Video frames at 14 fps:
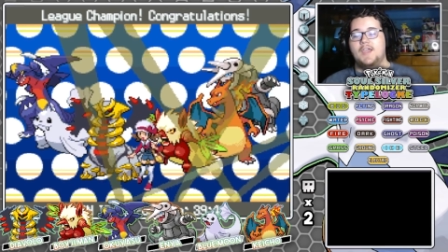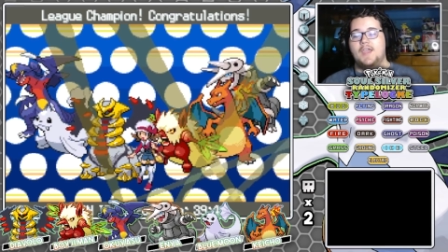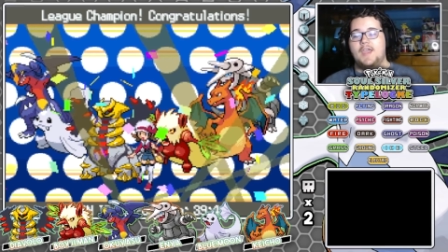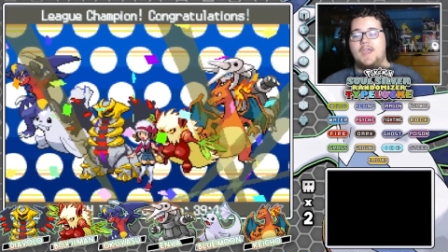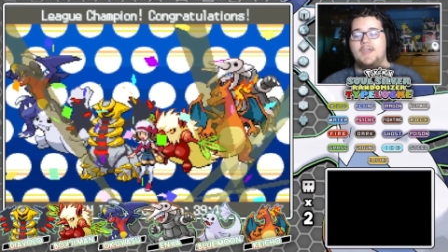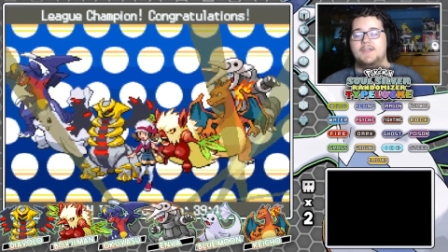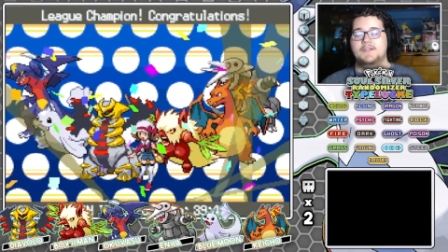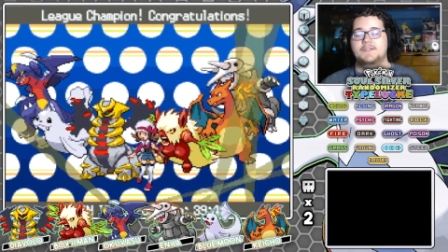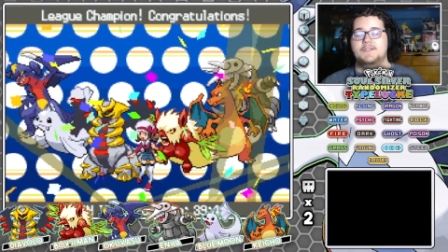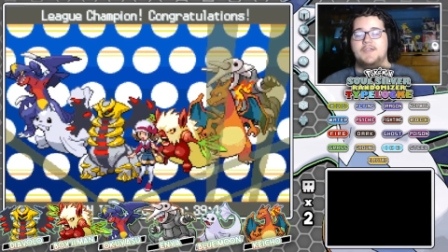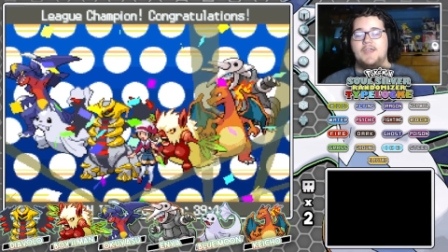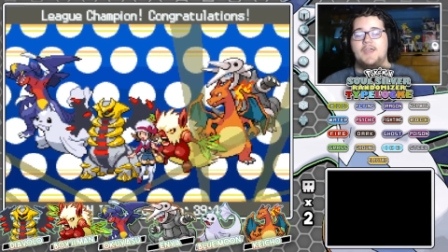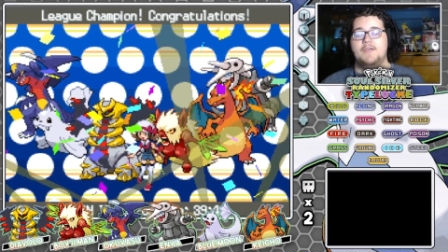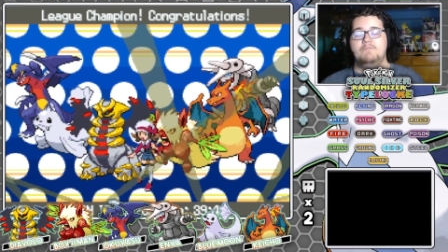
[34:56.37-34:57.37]
and
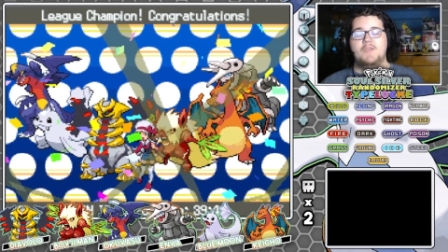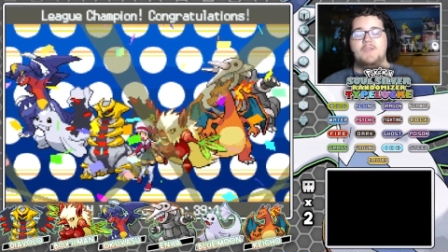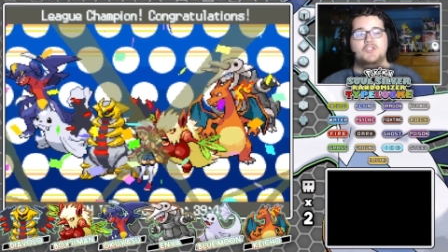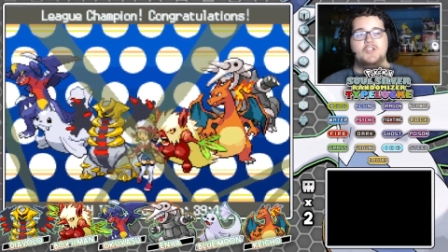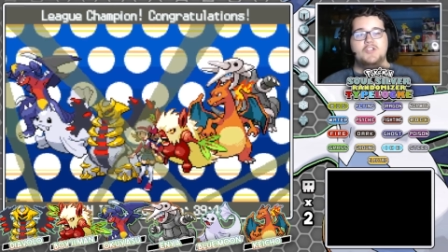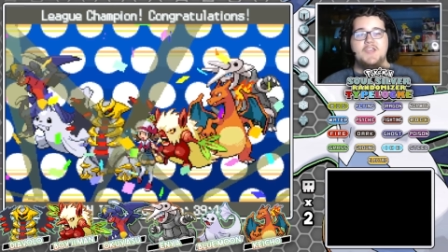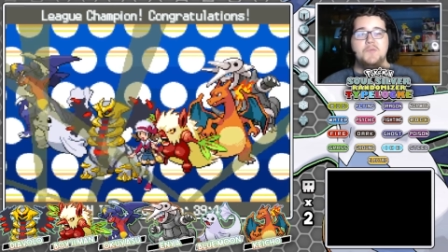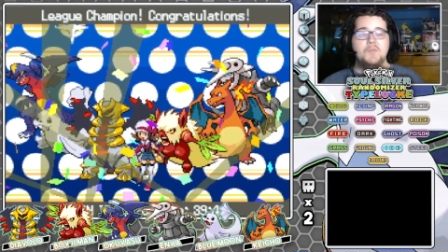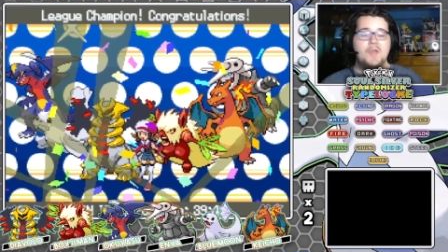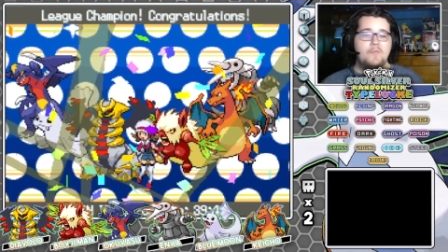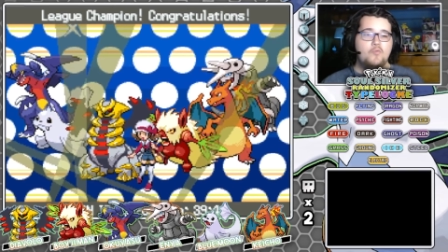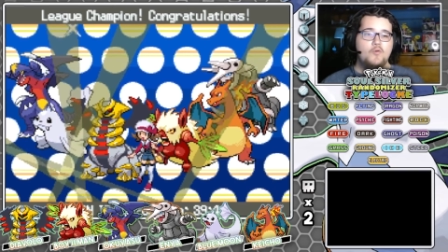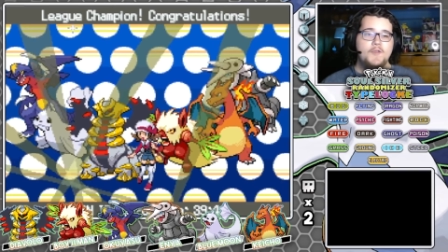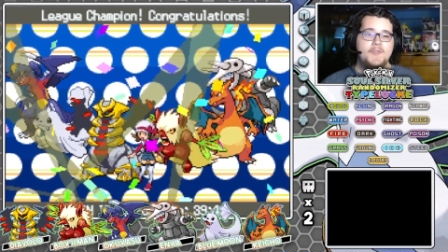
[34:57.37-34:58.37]
make sure to keep up
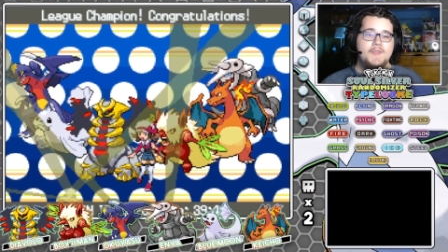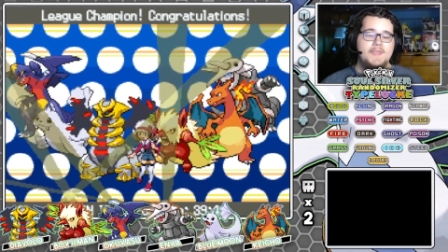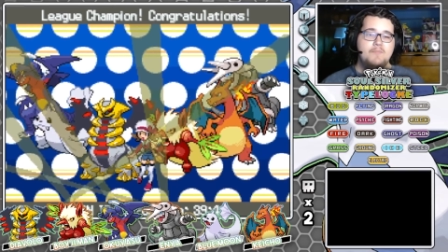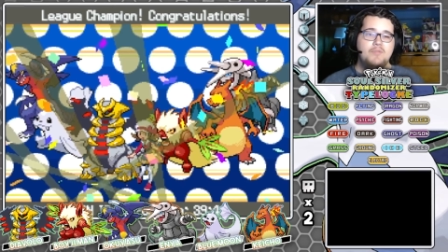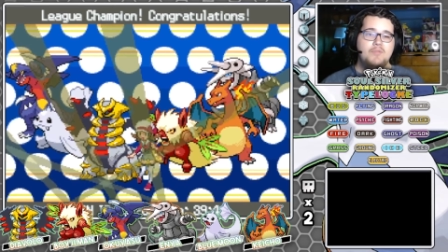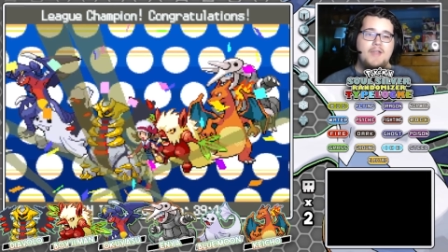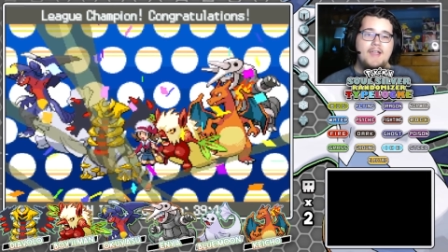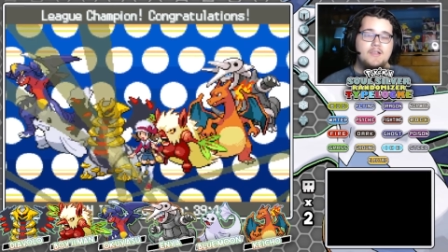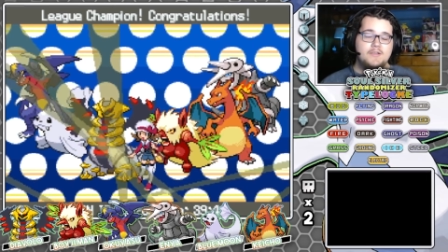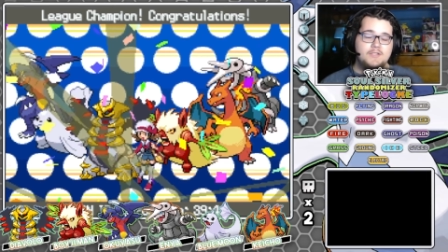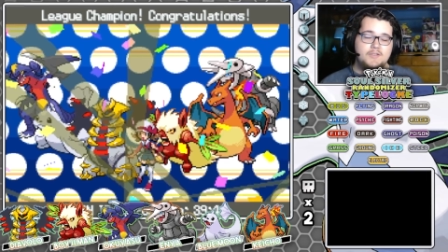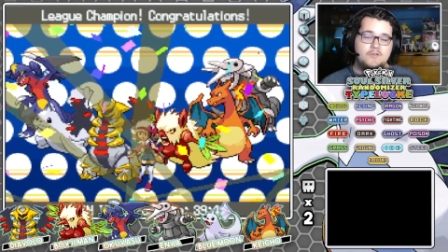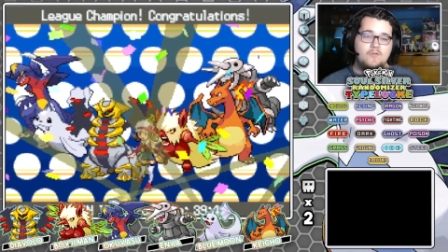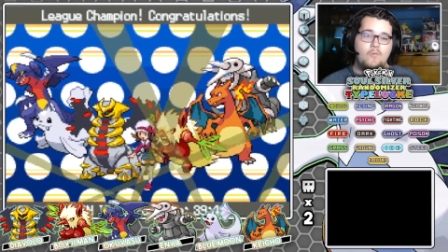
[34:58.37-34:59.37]
with the Black
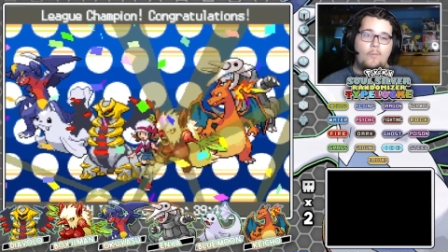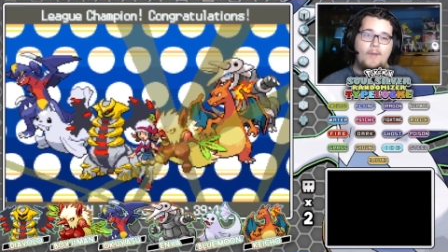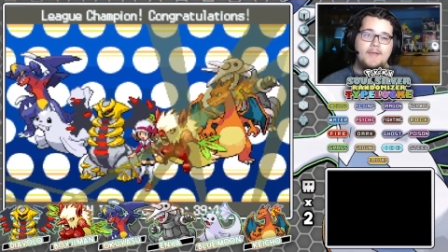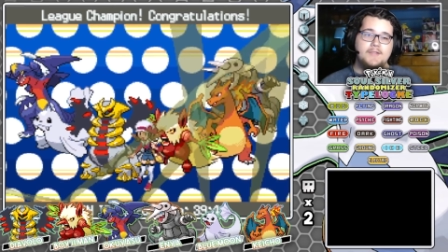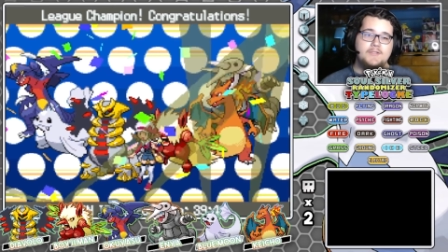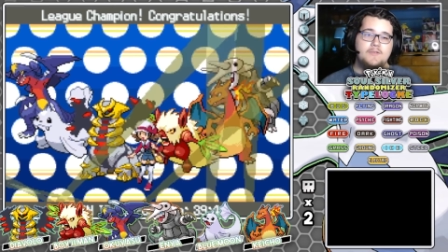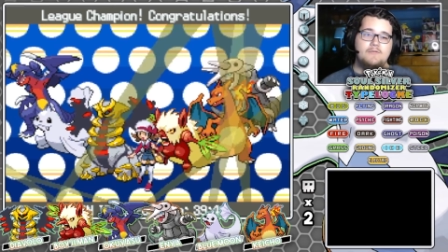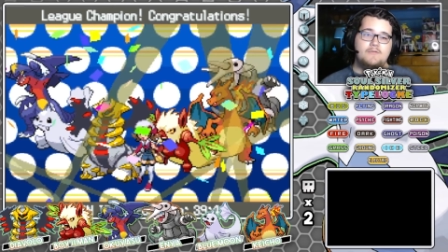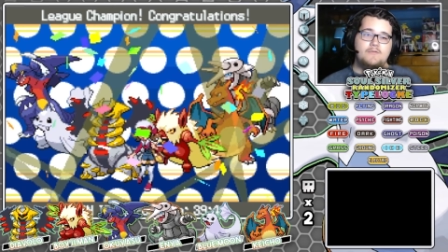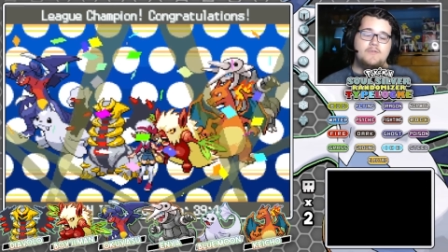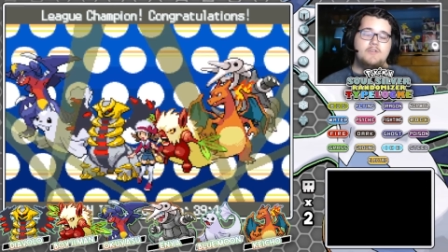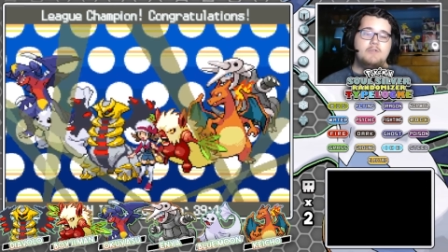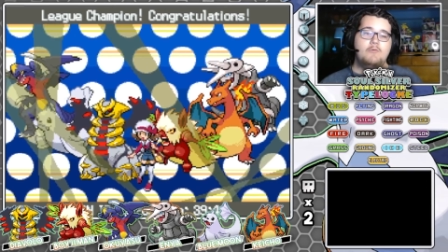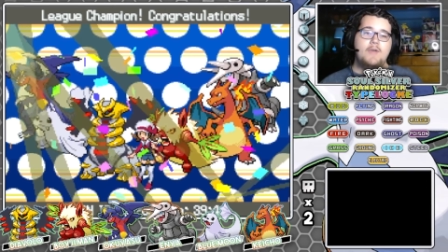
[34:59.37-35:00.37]
2 White 2
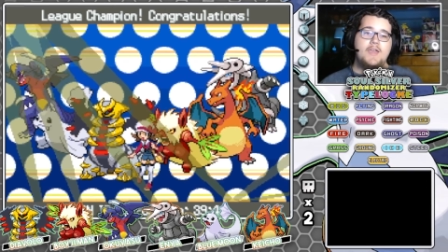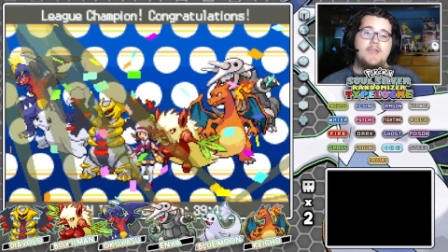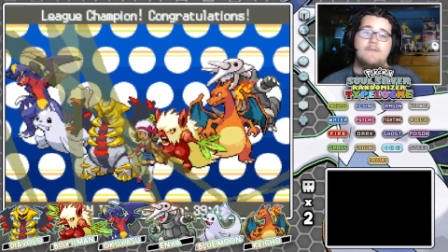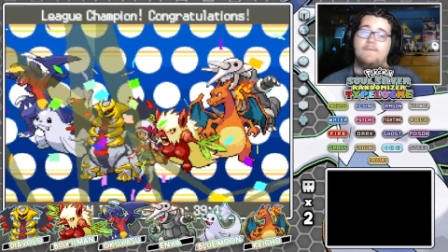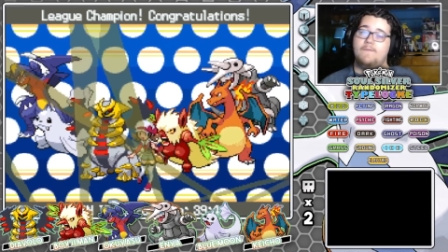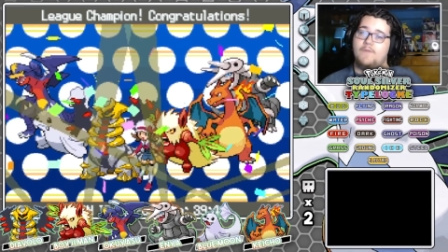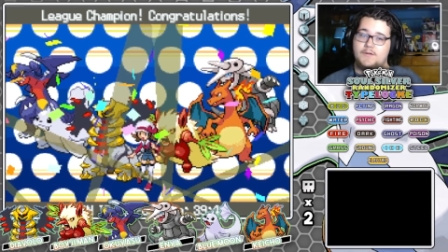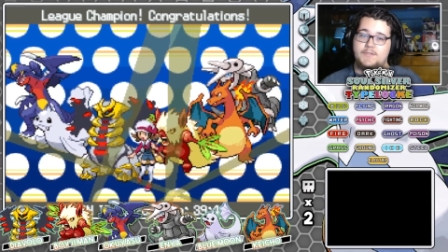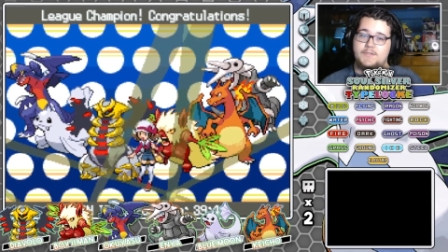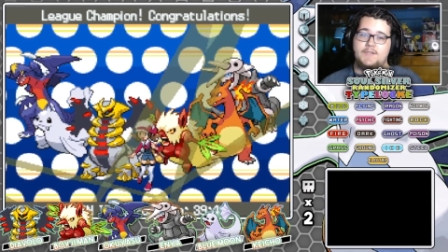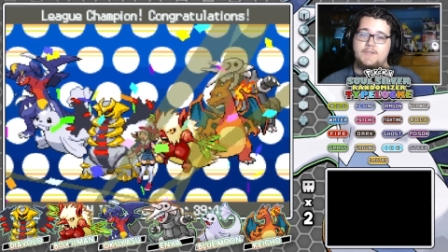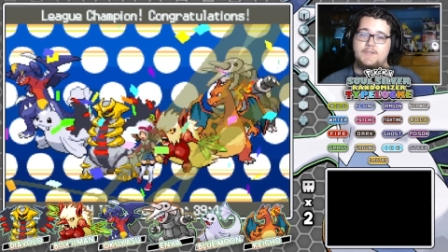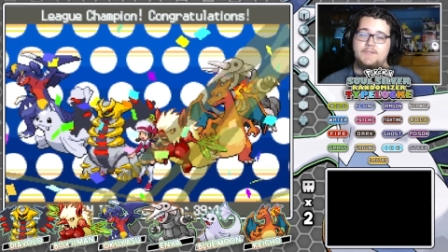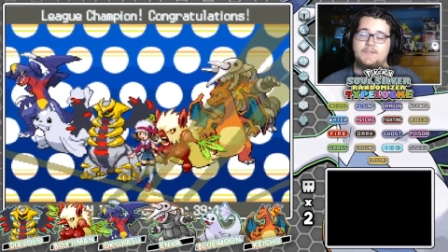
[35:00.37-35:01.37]
3-way
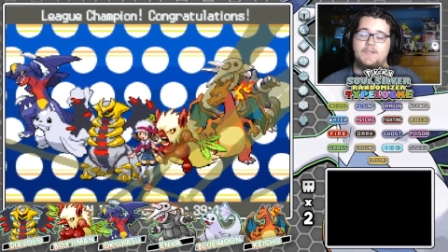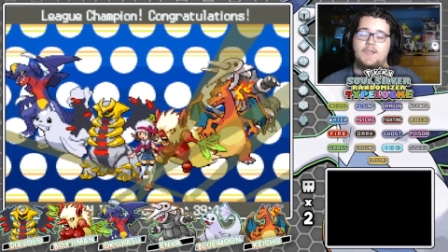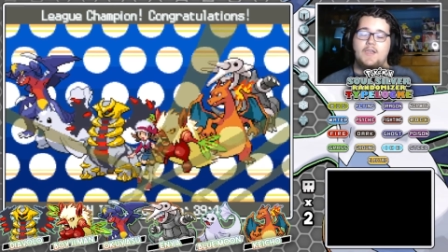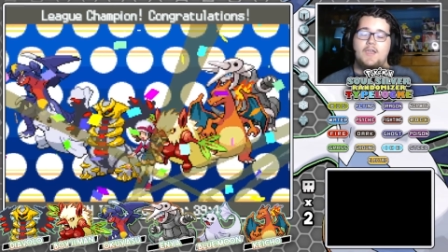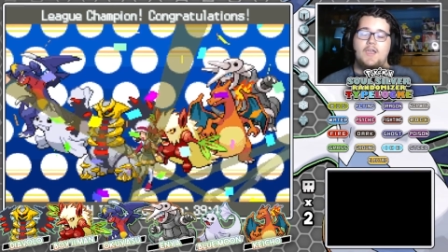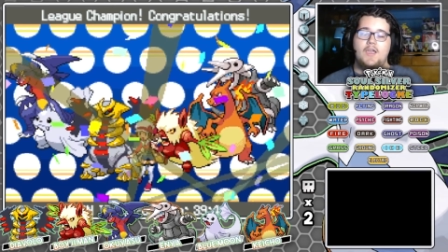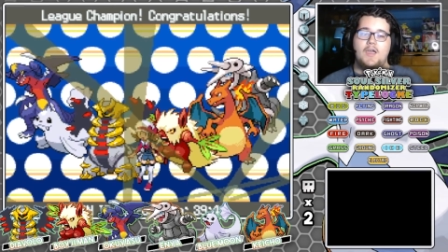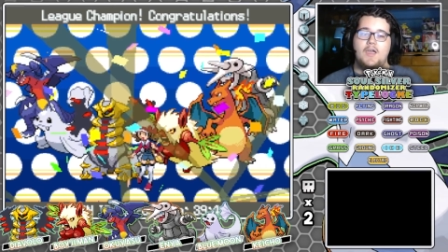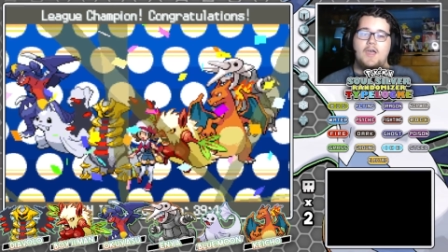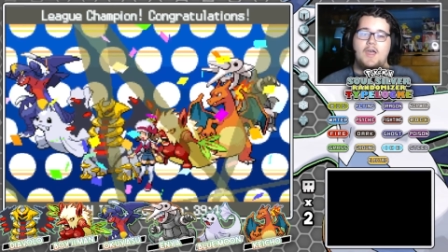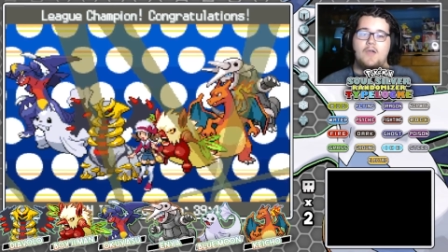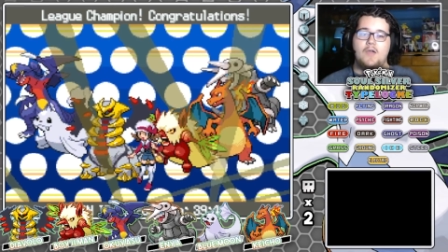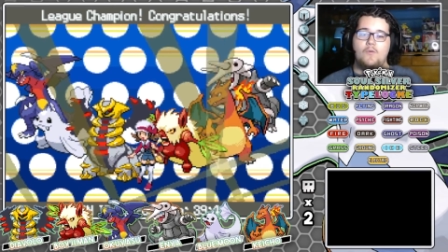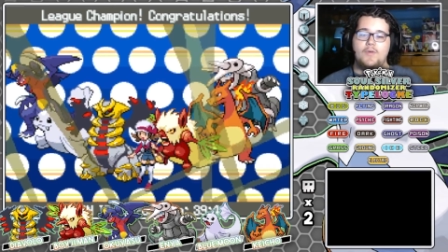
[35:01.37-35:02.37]
versus with